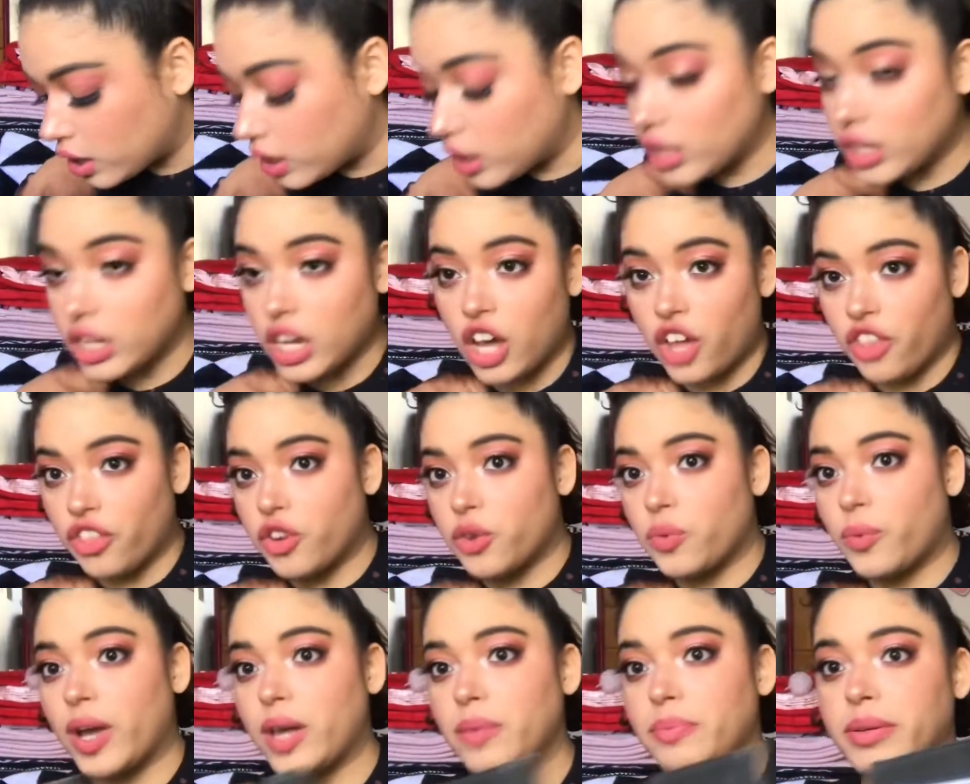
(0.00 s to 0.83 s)
other
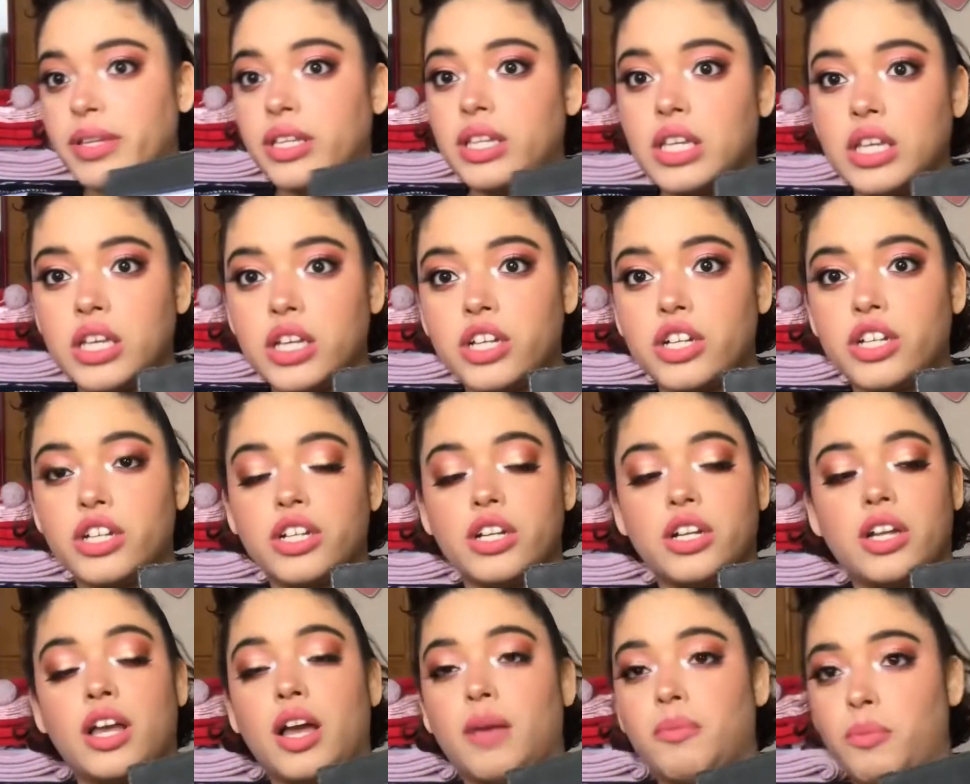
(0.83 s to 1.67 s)
wipe in here.
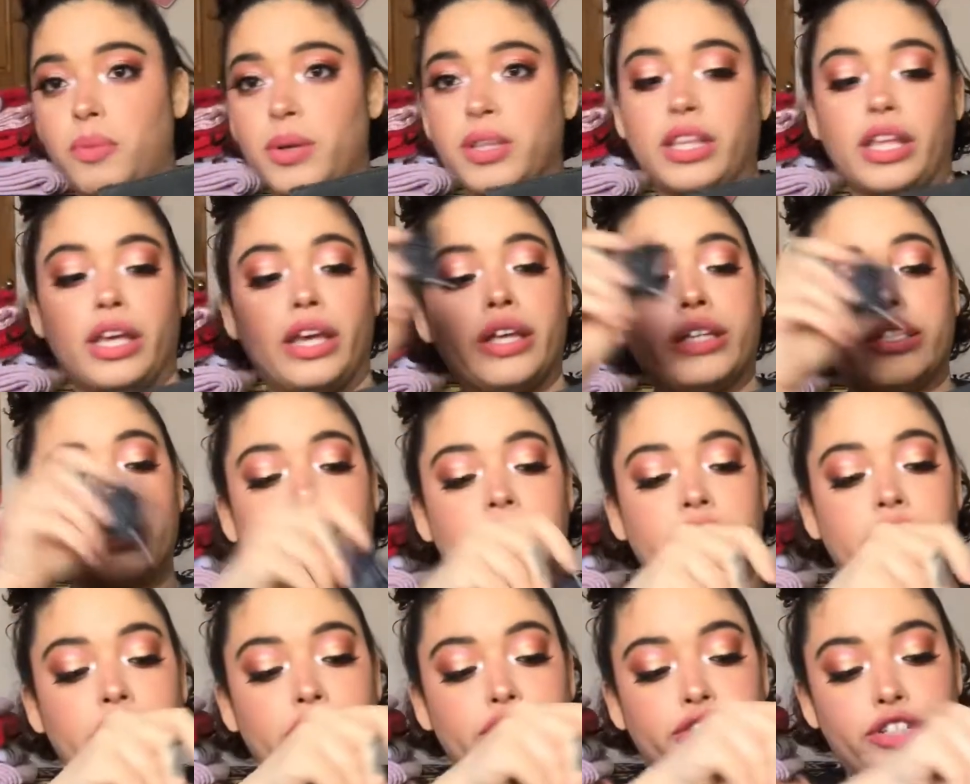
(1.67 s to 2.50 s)
I'm gonna put the hand
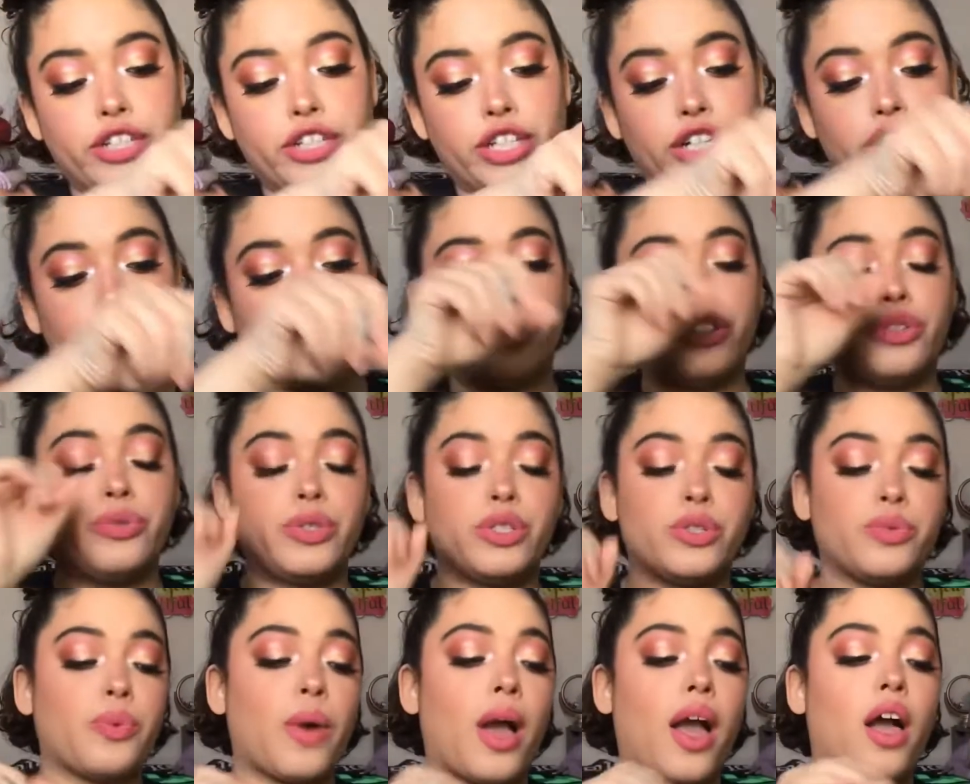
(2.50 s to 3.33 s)
sanitizer in here too as
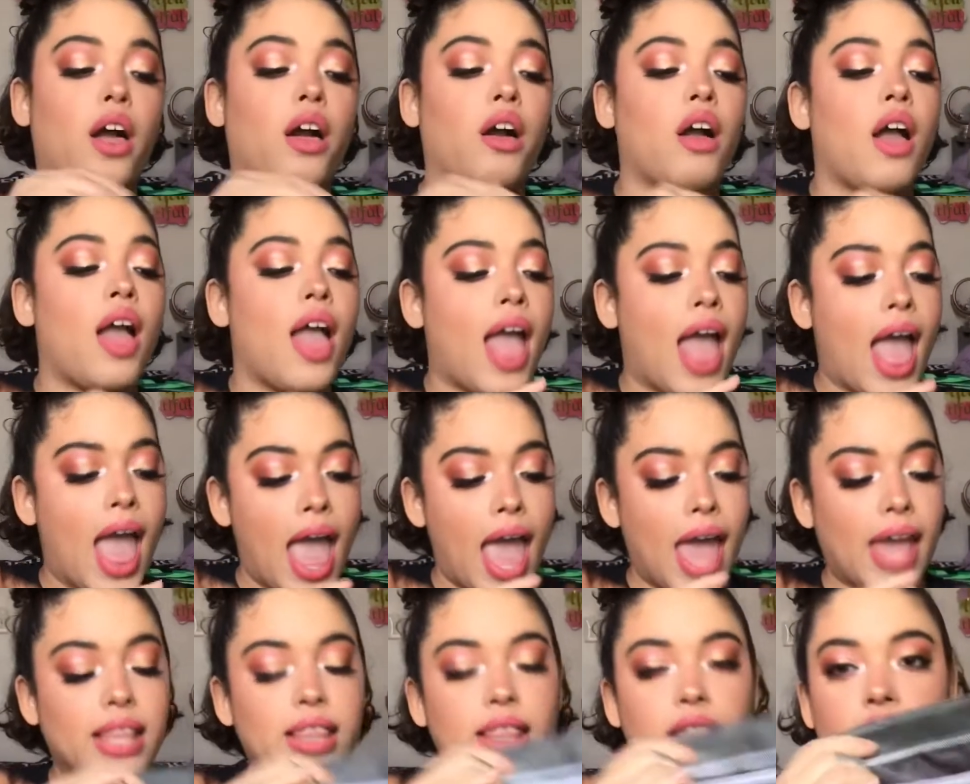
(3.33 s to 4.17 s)
well.
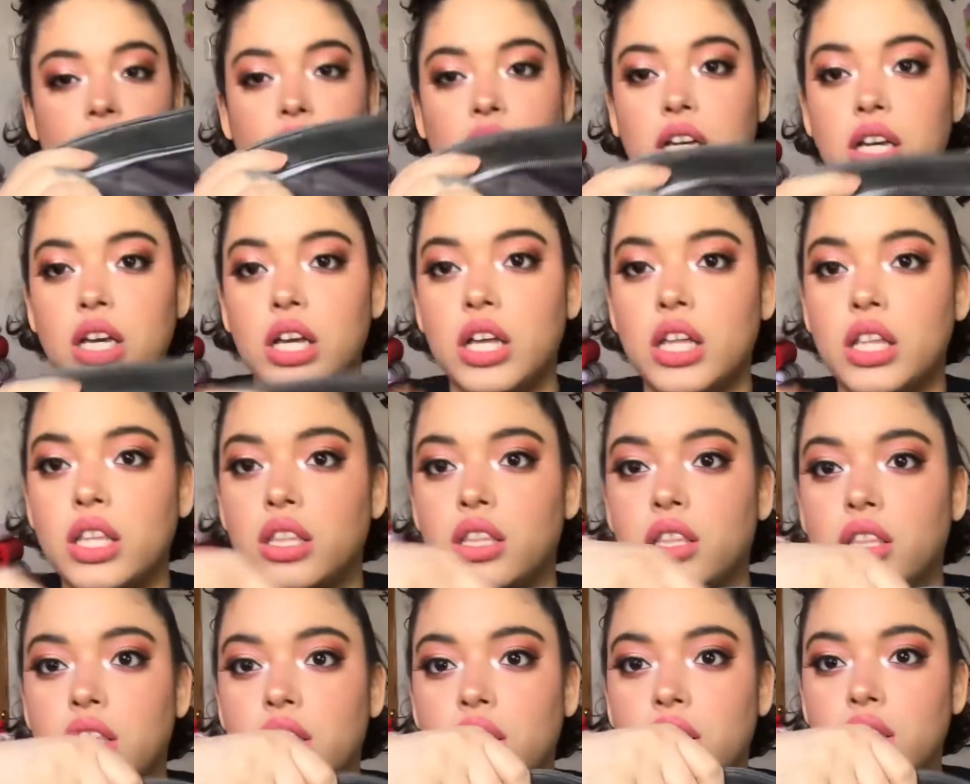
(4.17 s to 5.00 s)
And like,
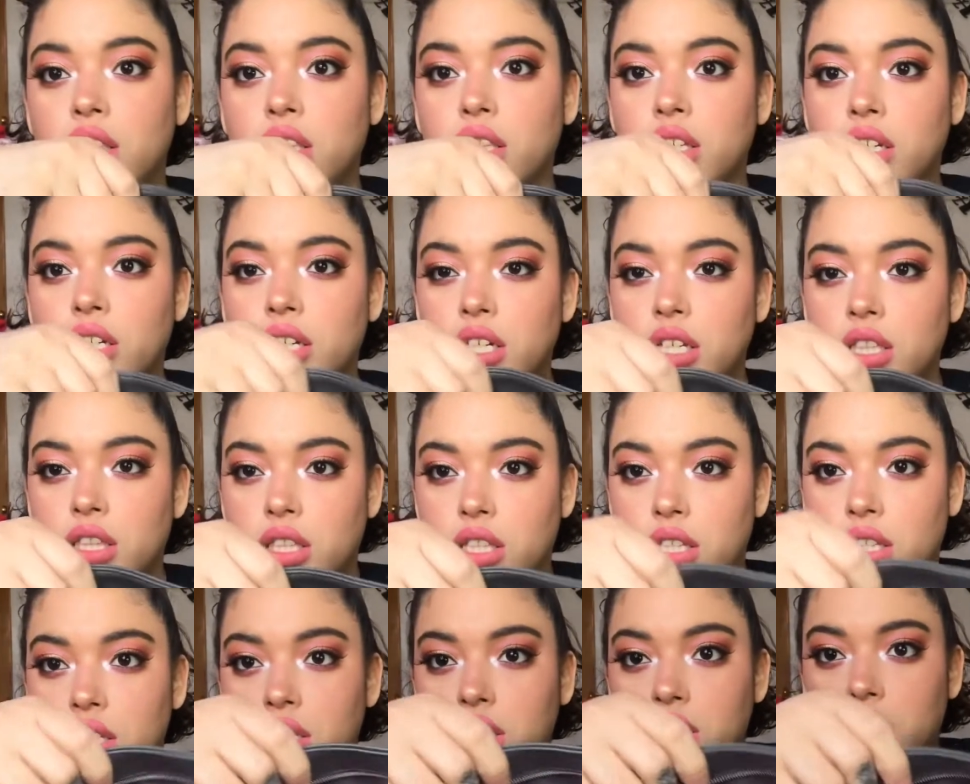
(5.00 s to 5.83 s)
look at
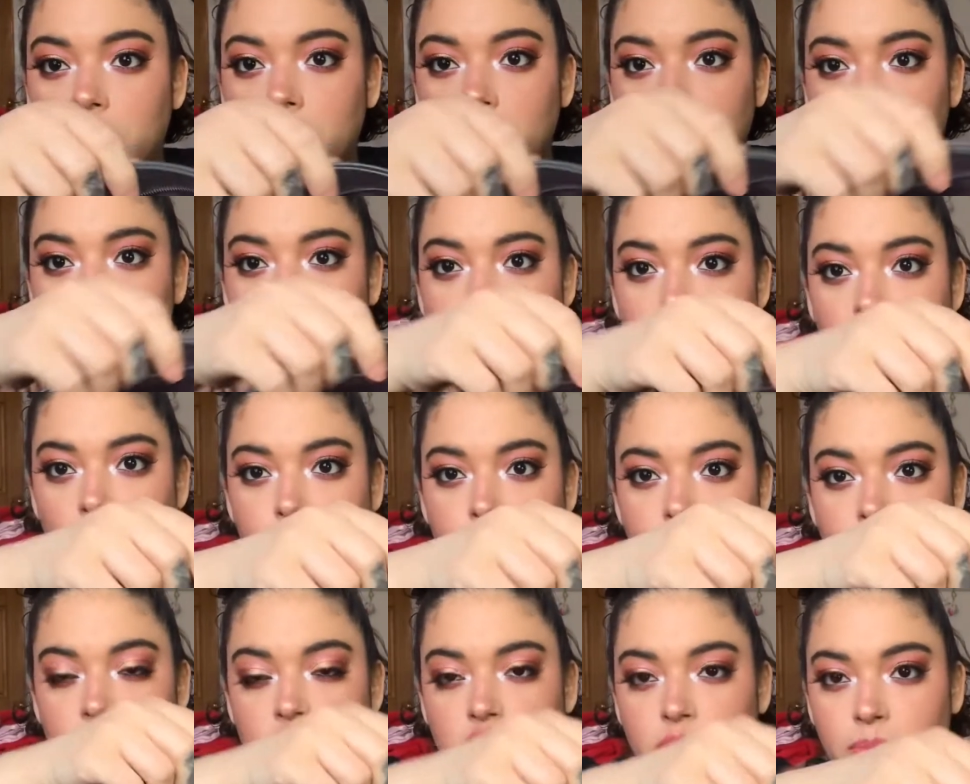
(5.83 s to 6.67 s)
this. Look at how much
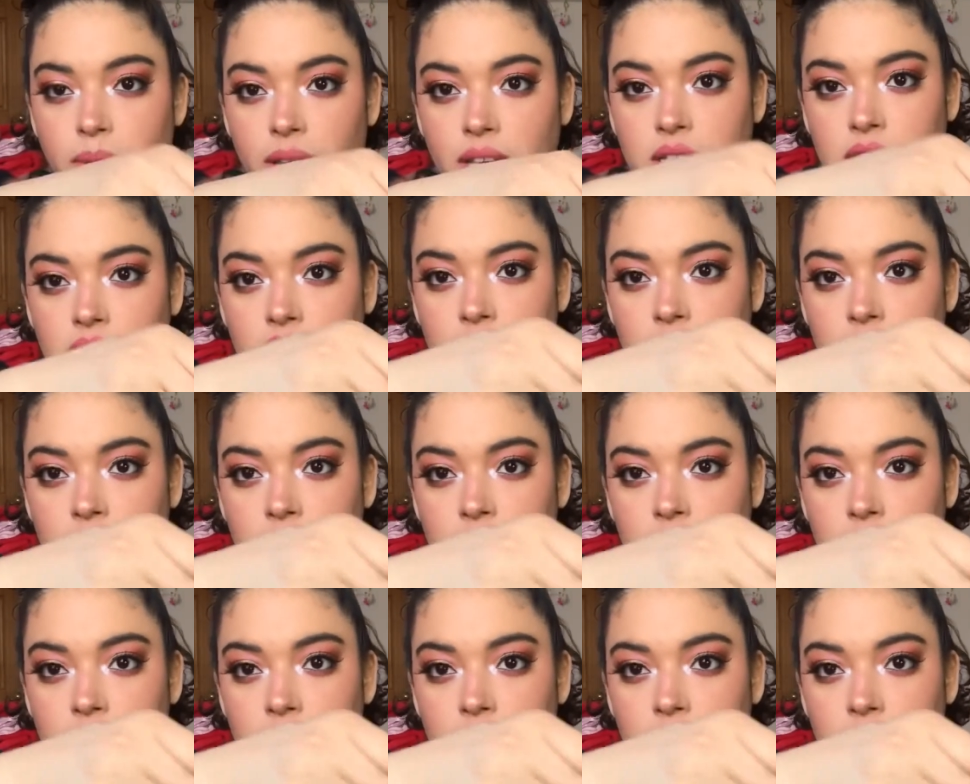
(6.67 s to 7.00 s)
space is